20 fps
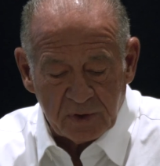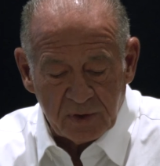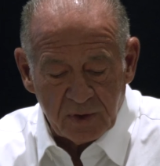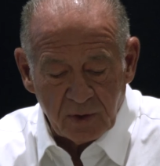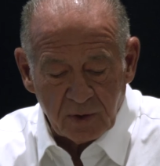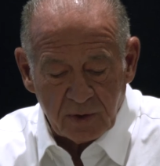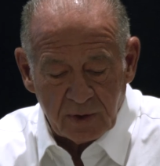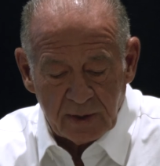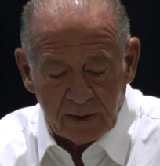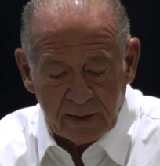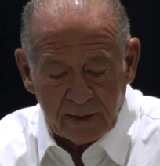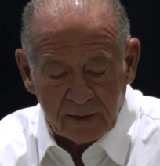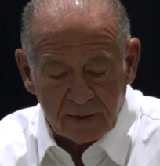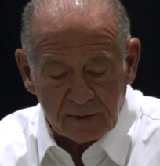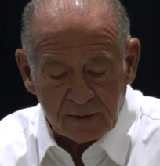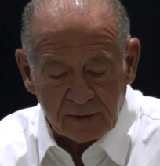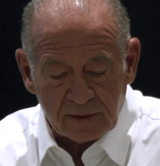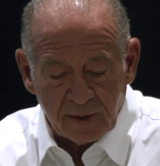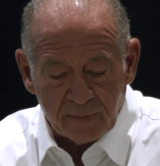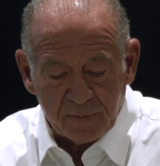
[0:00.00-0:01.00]
still cling to
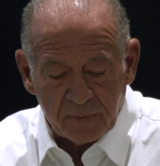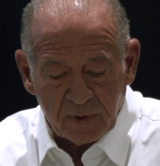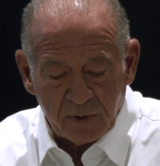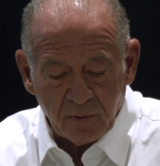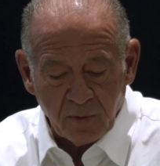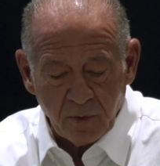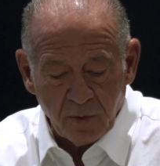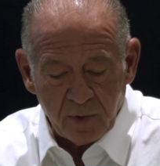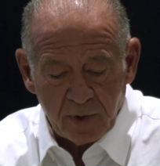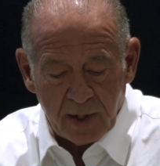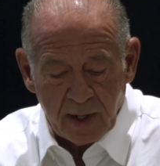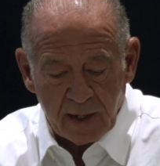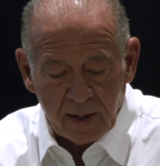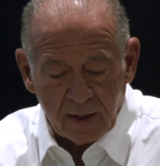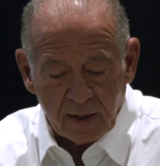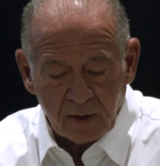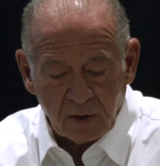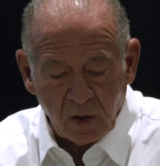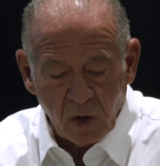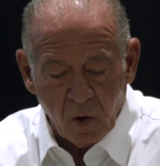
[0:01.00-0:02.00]
something we will not
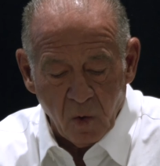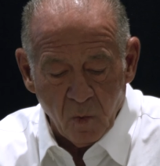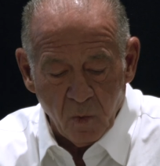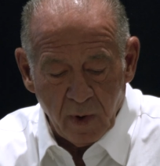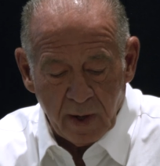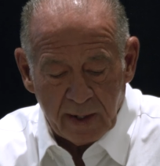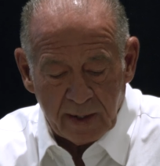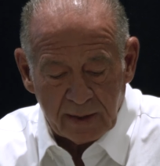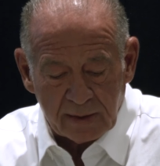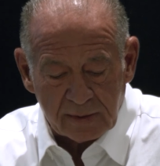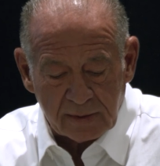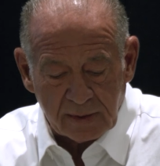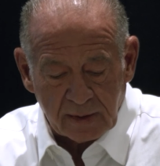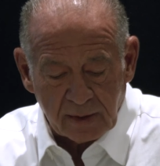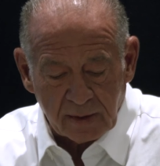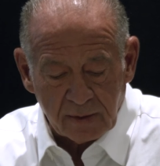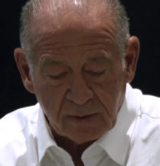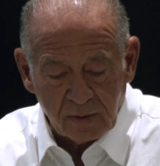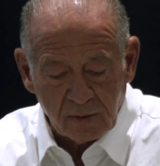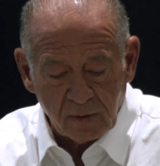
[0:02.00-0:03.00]
let go, what is
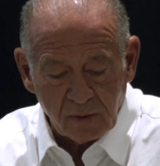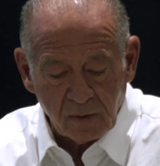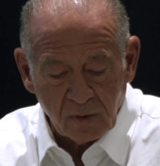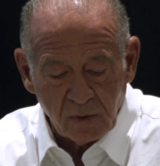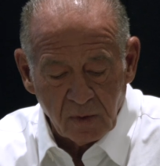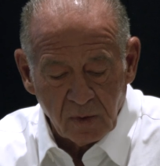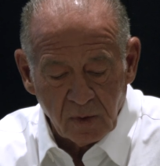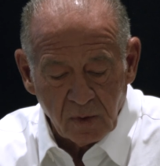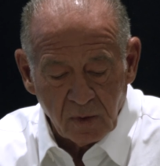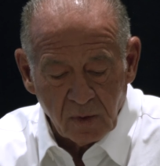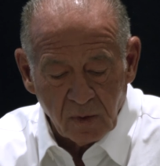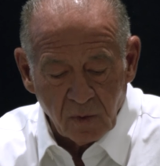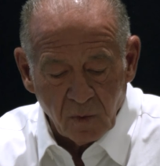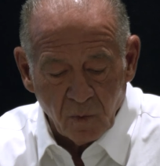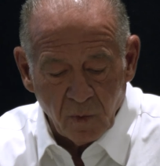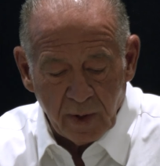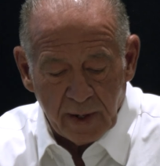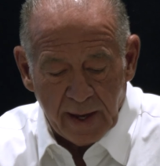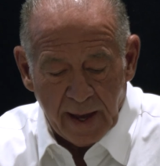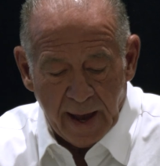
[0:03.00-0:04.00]
it?
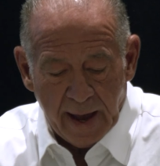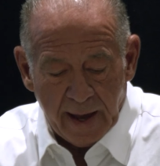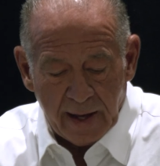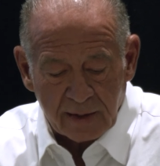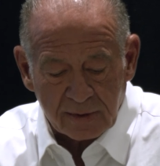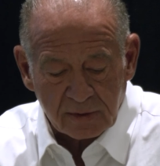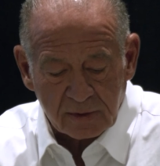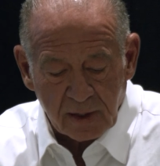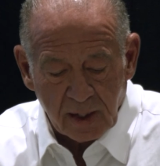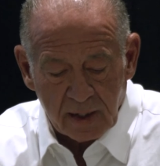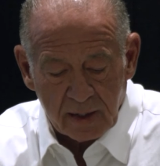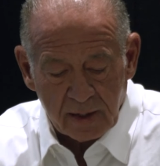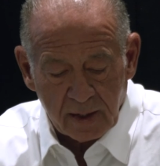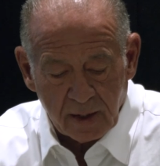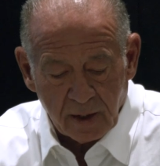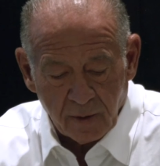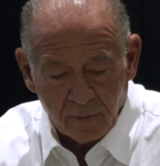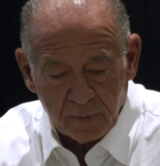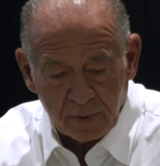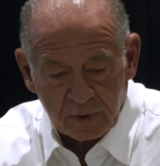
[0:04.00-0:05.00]
We ask God to
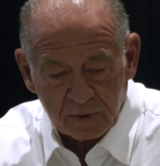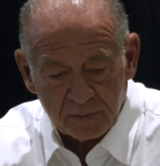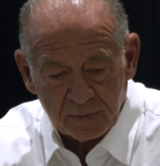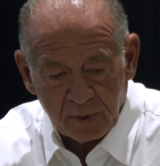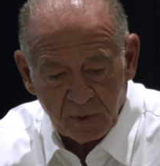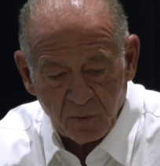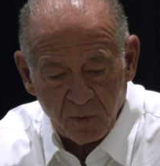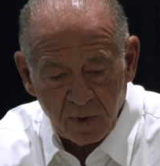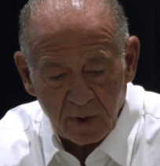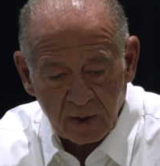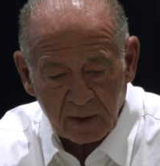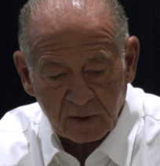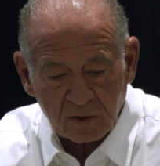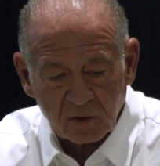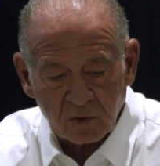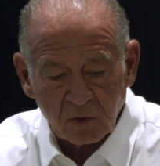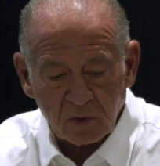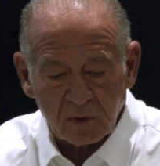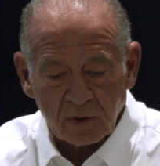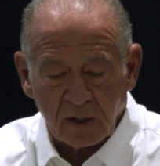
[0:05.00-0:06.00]
help us be willing.
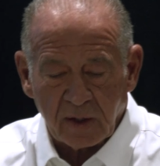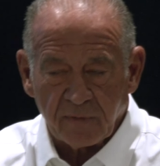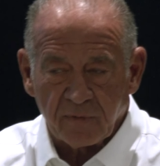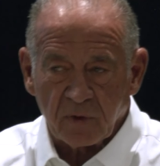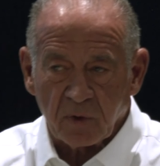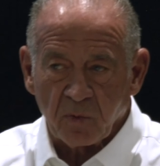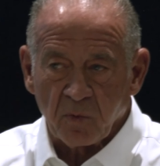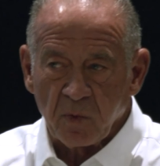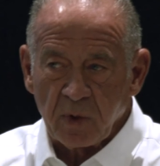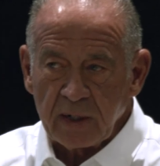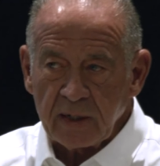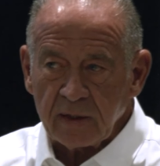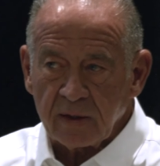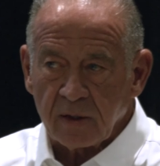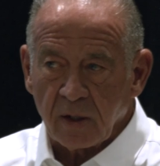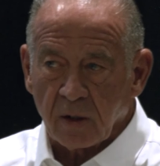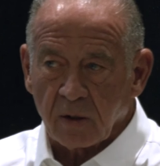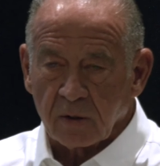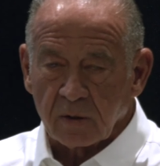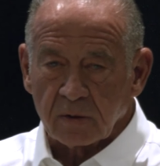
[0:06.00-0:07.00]
So if you read
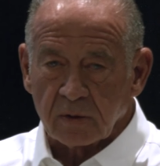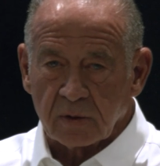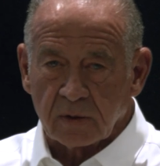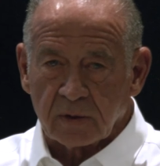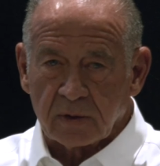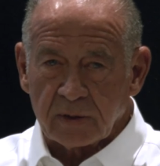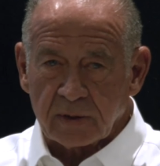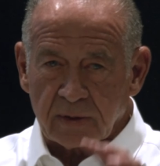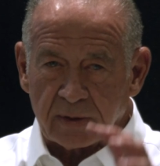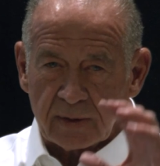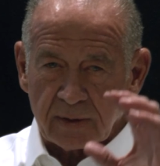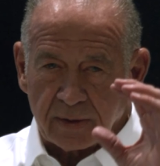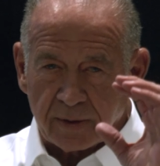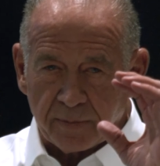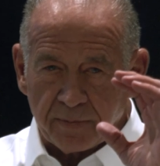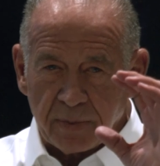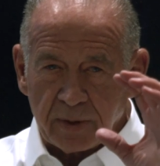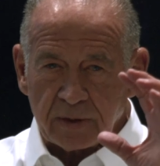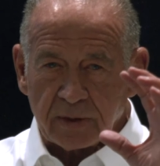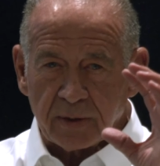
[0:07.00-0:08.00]
those just as a
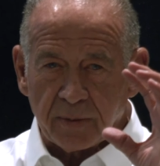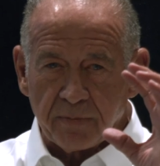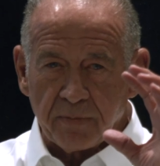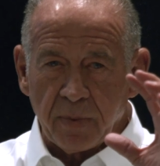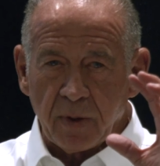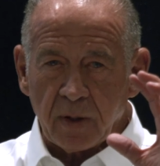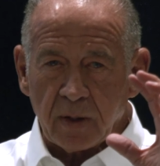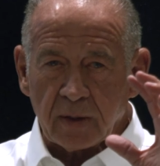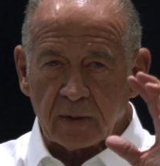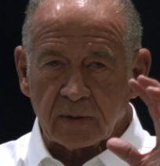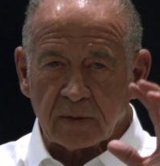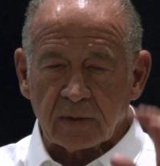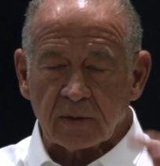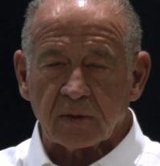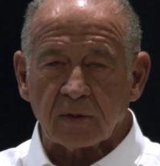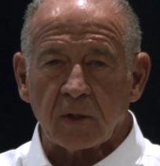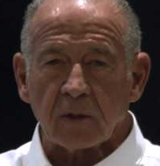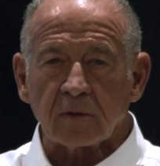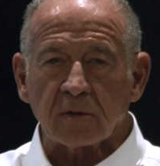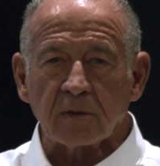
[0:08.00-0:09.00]
bunch of bullets, it
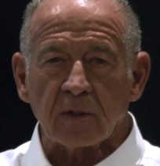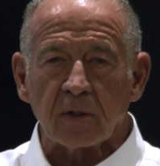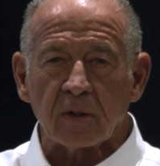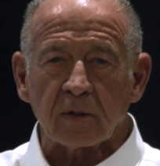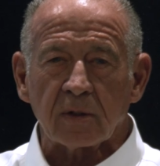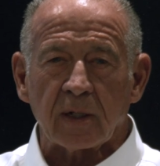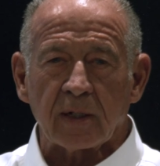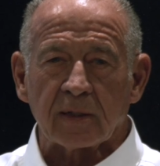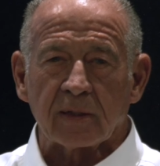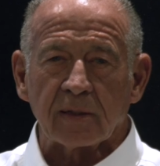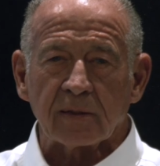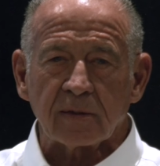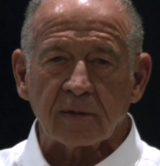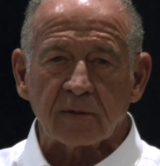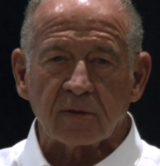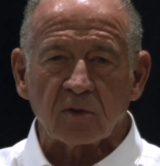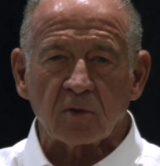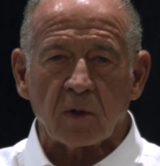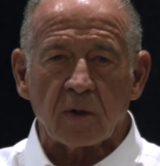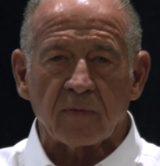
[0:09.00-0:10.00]
starts to look like this
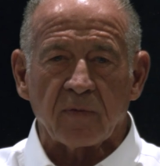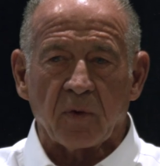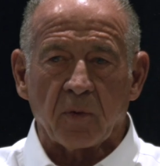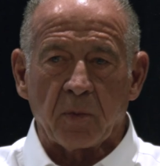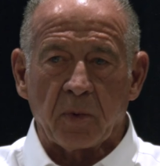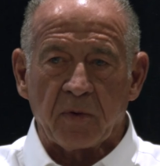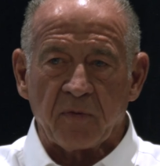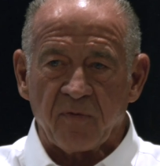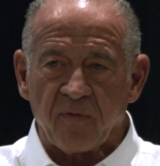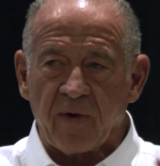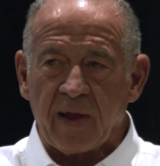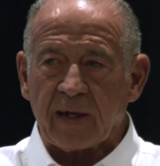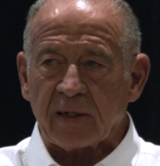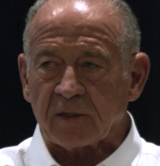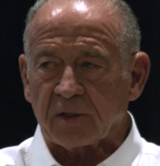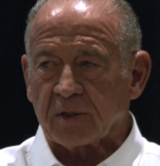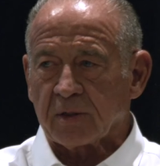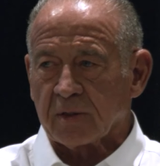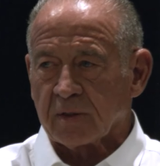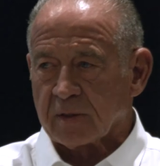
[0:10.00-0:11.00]
is sort of a
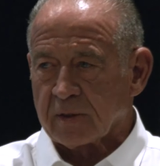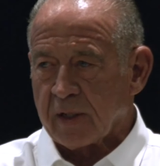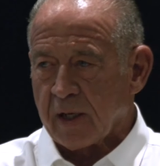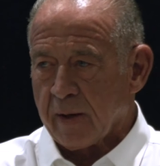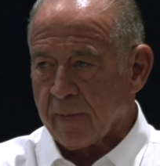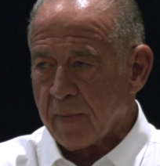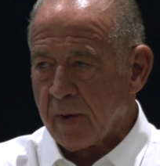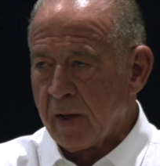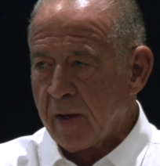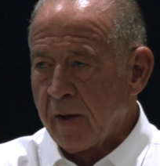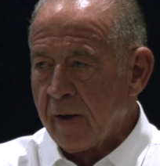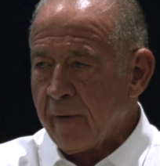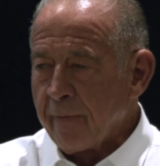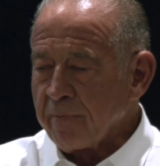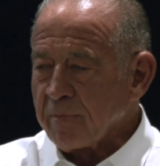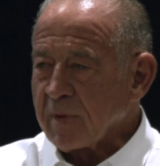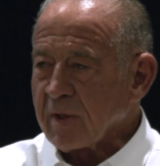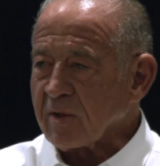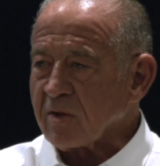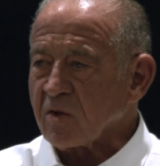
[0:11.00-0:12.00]
reflection step.
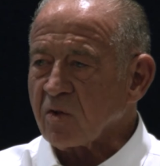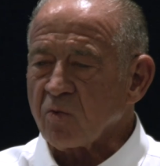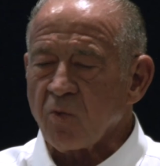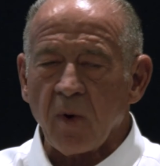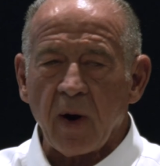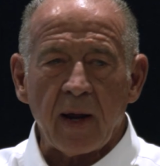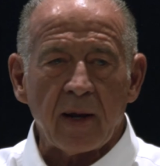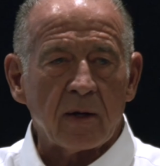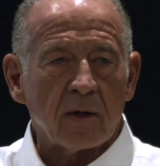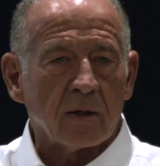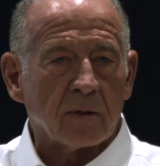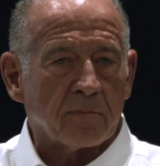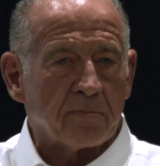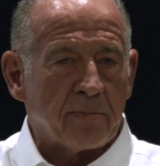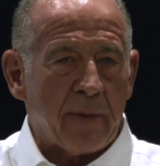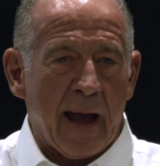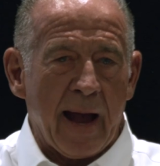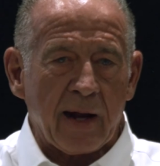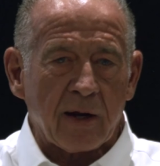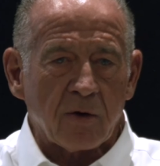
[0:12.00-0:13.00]
This is where I look
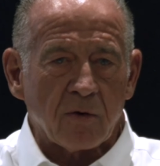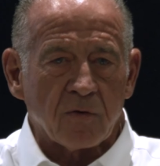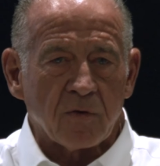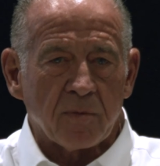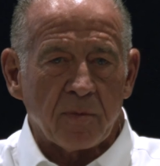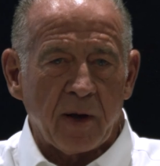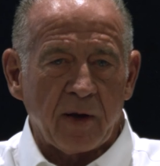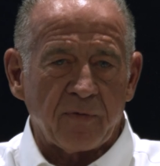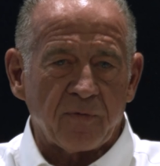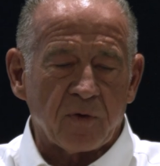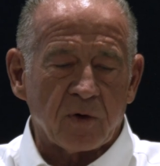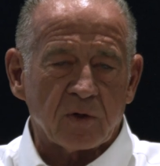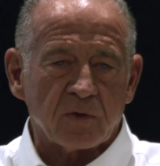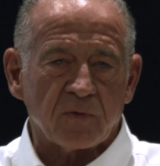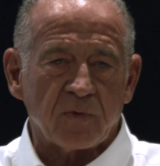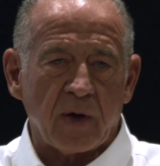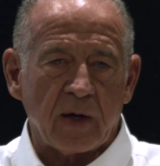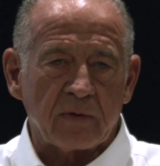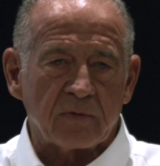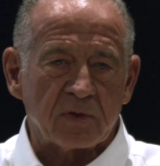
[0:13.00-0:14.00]
back over my first
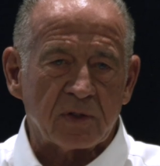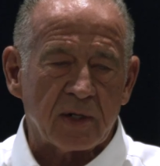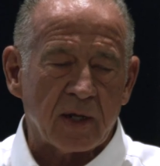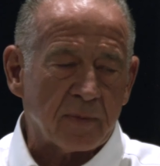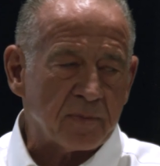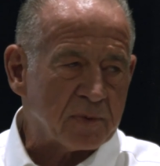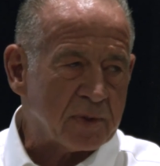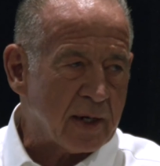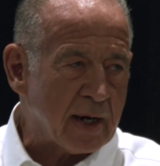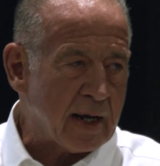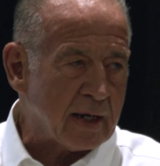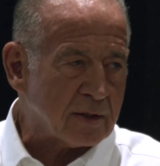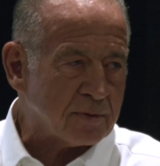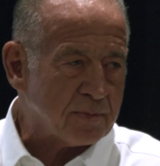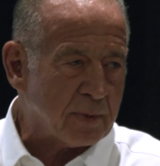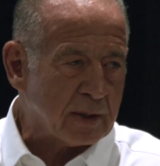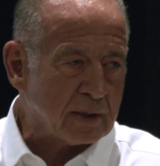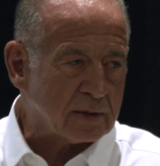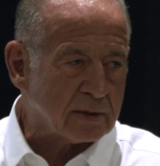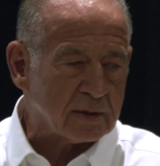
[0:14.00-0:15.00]
5 steps and ask
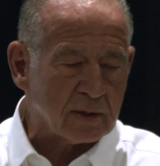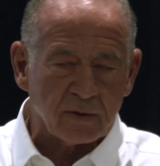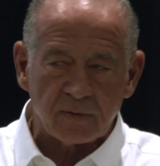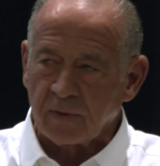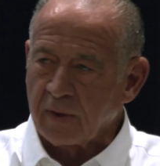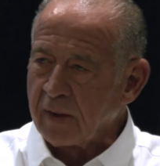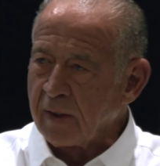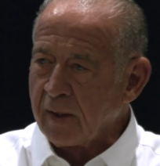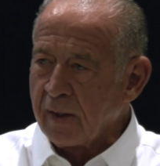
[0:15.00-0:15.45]
myself,